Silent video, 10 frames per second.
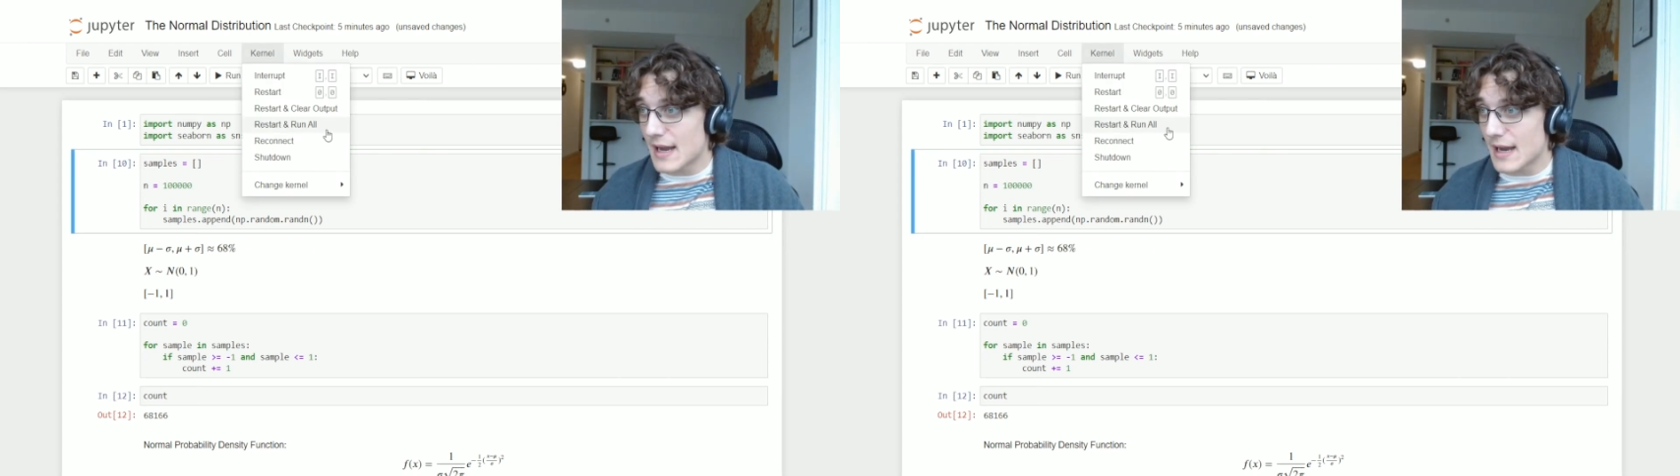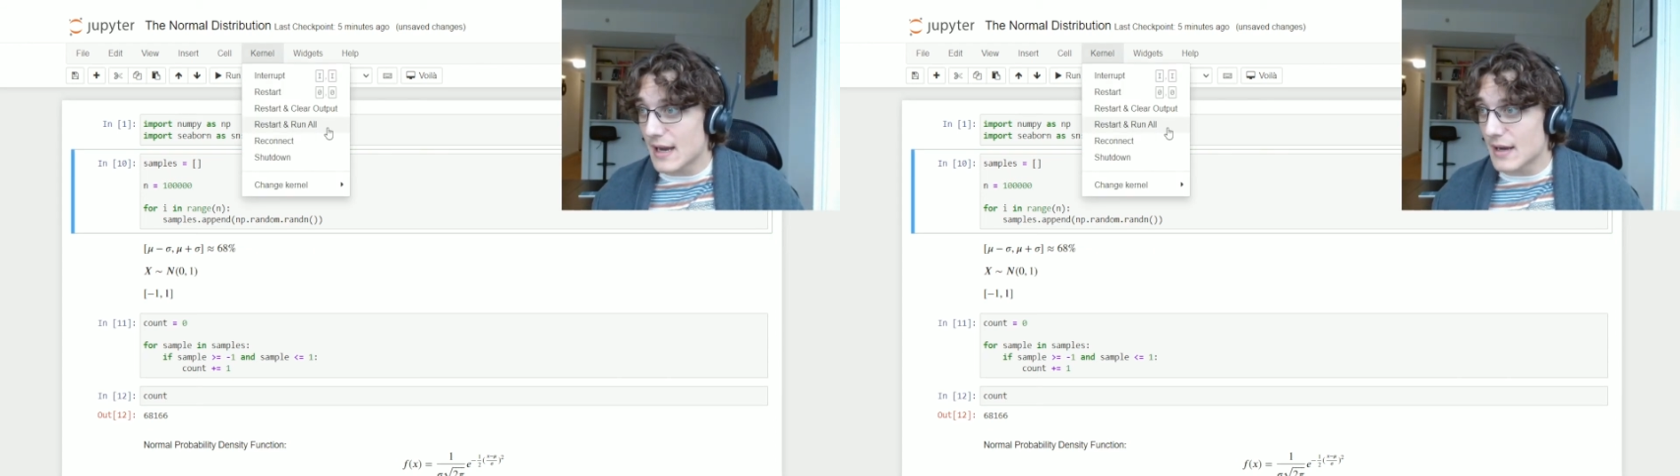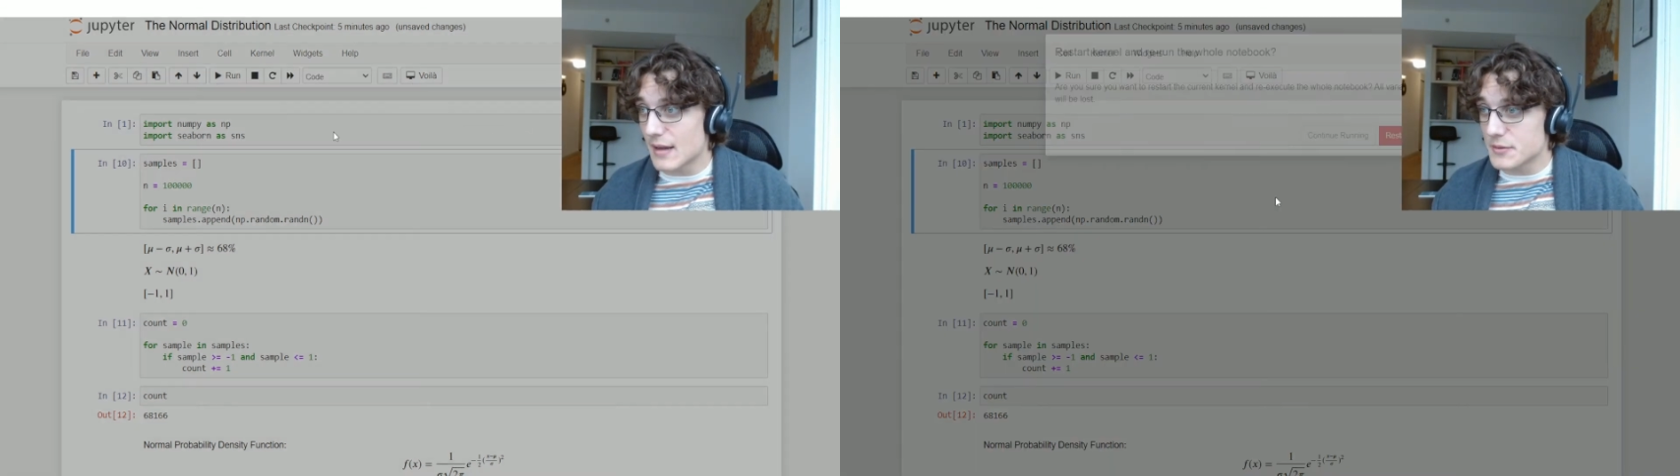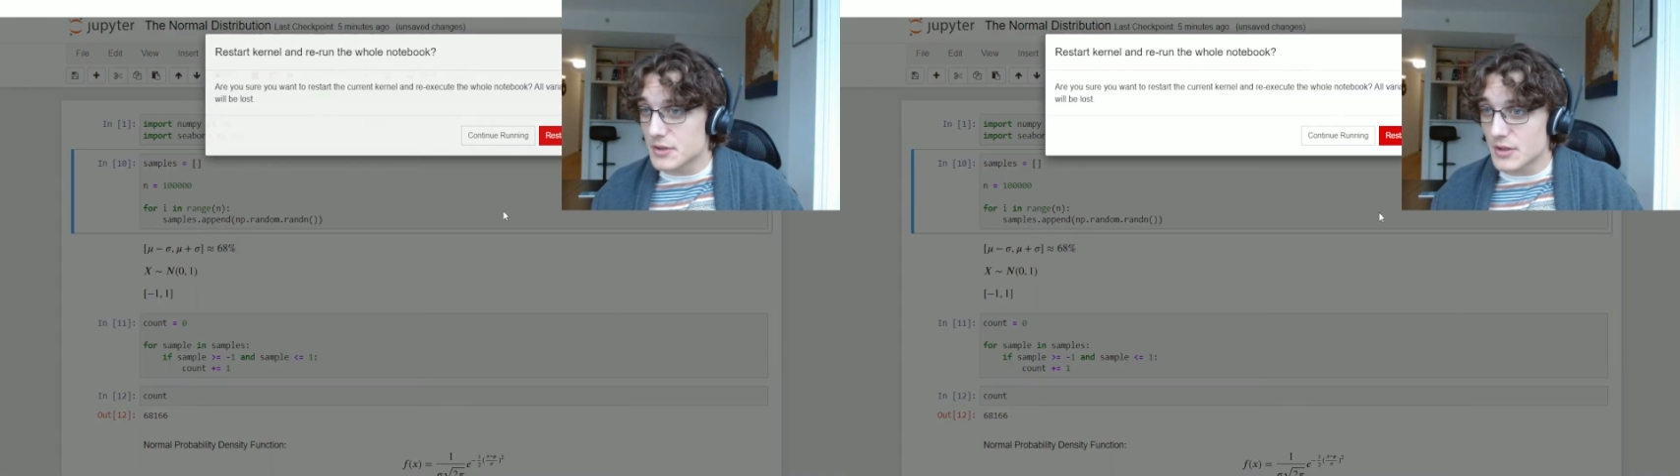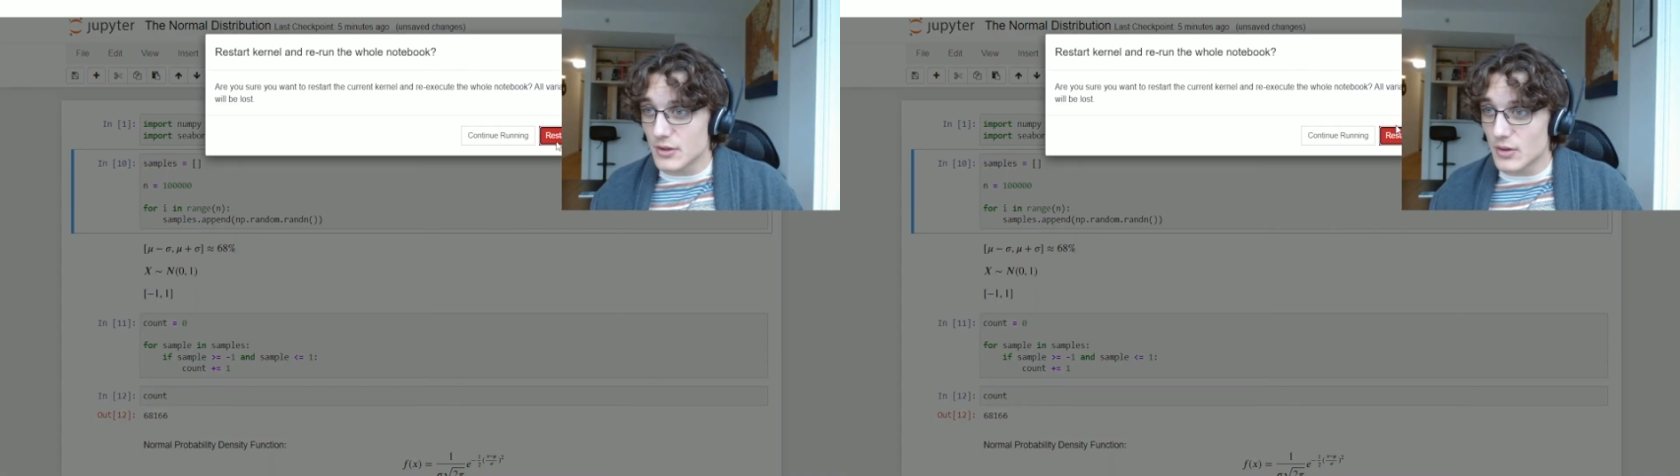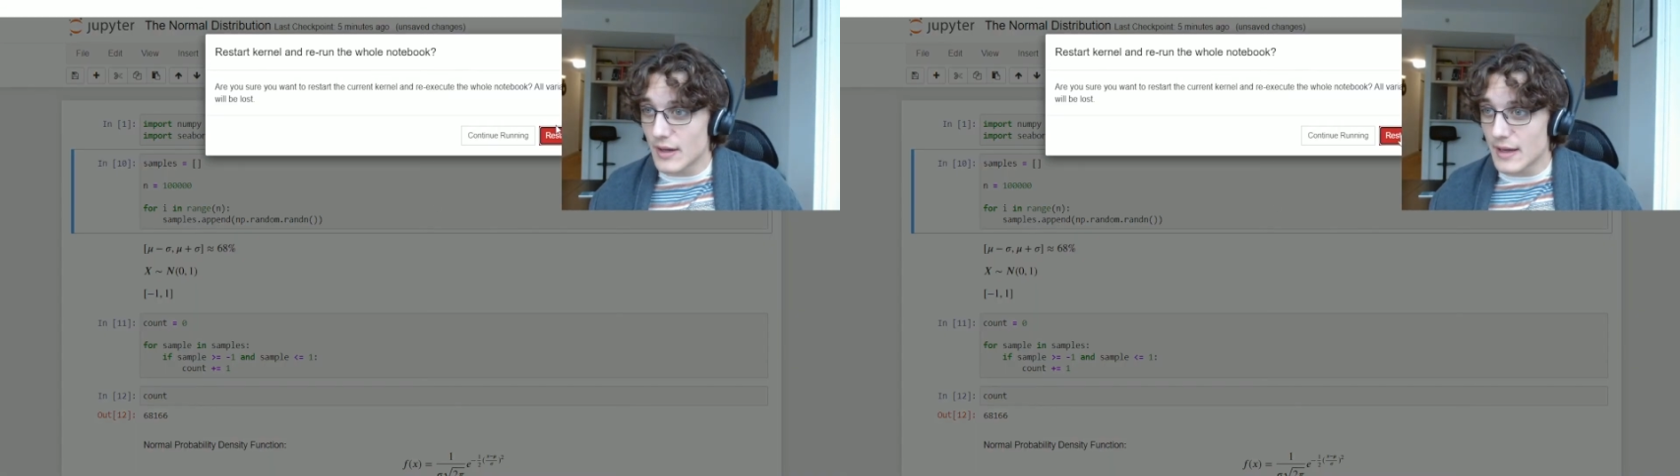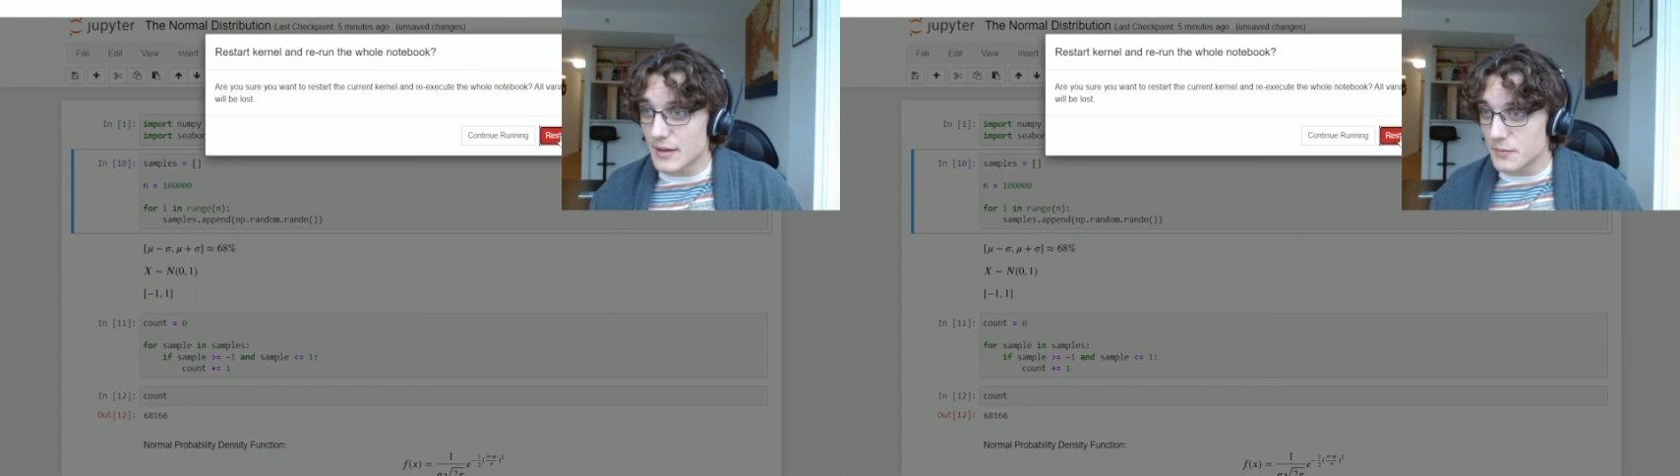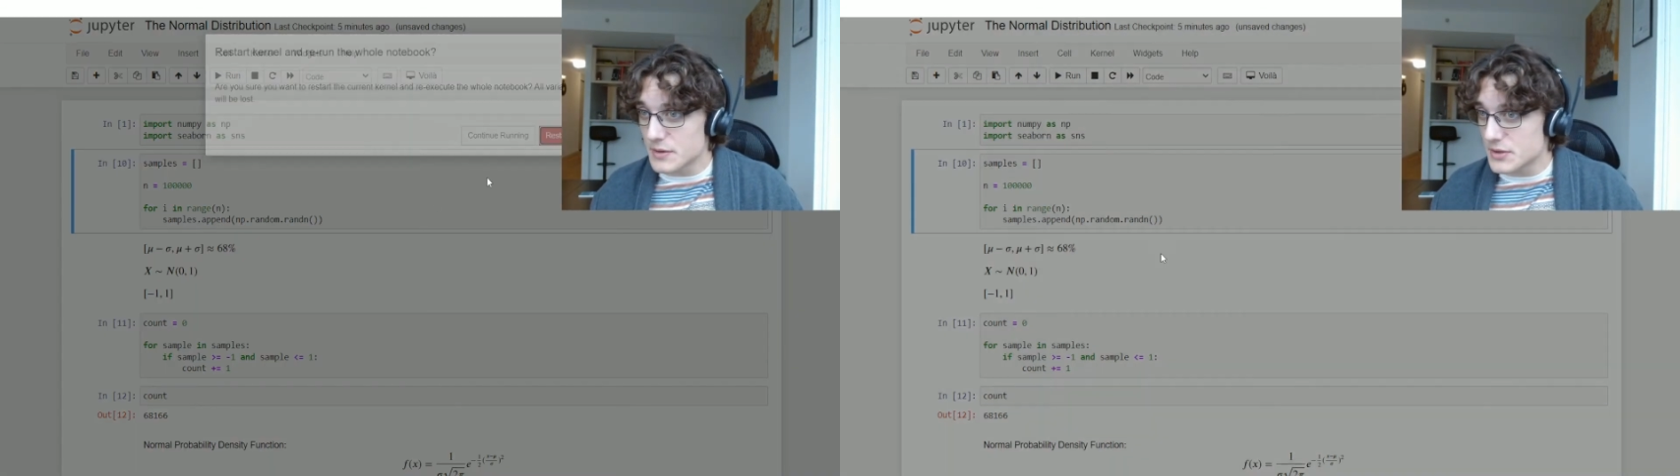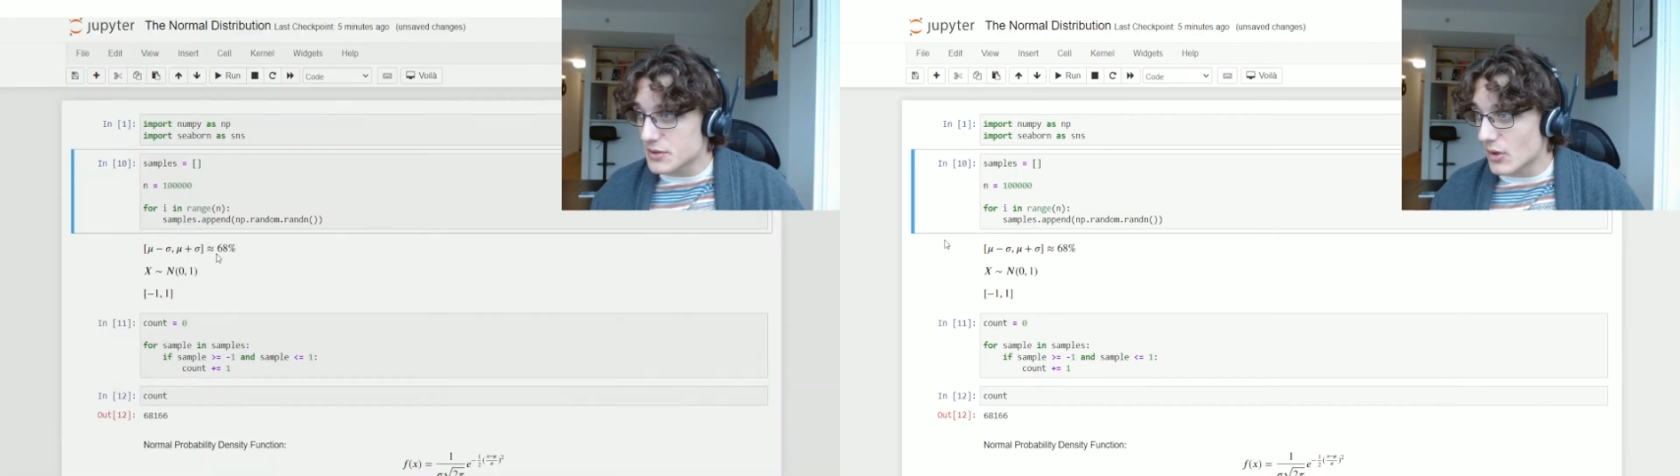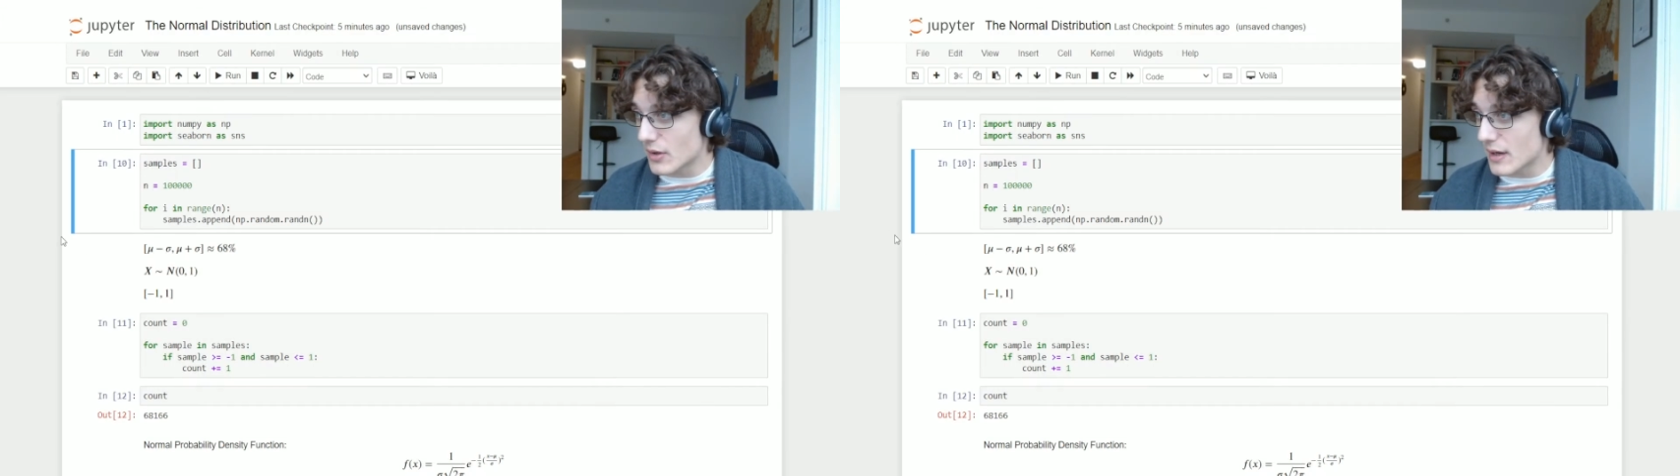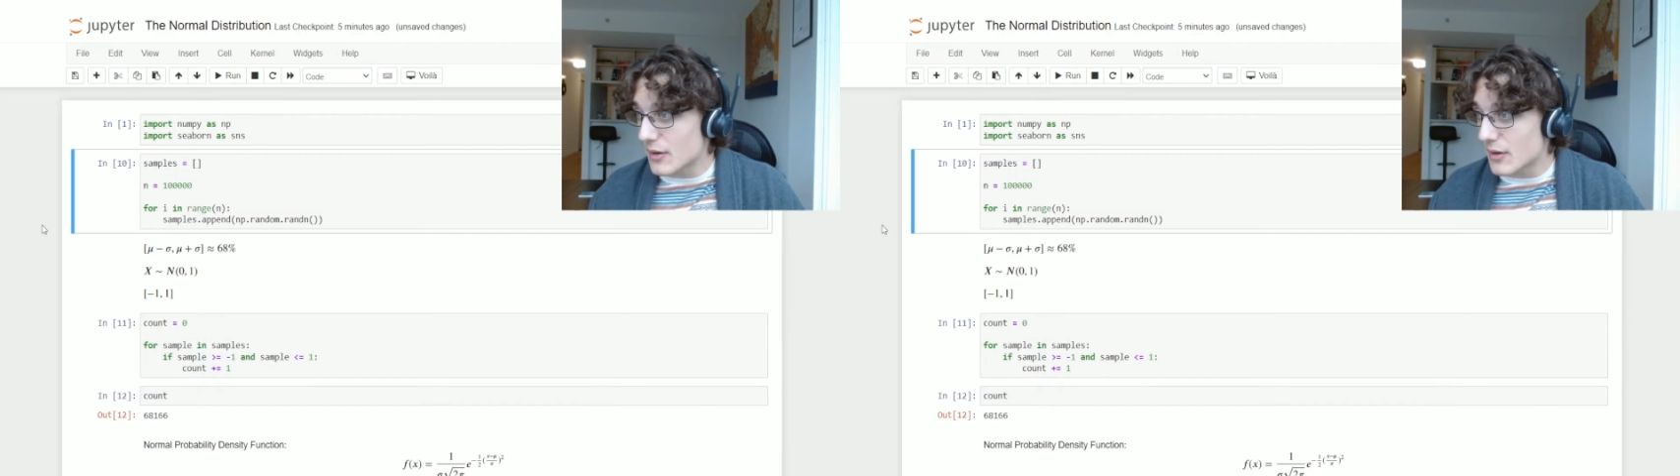and I'm just gonna go ahead and restart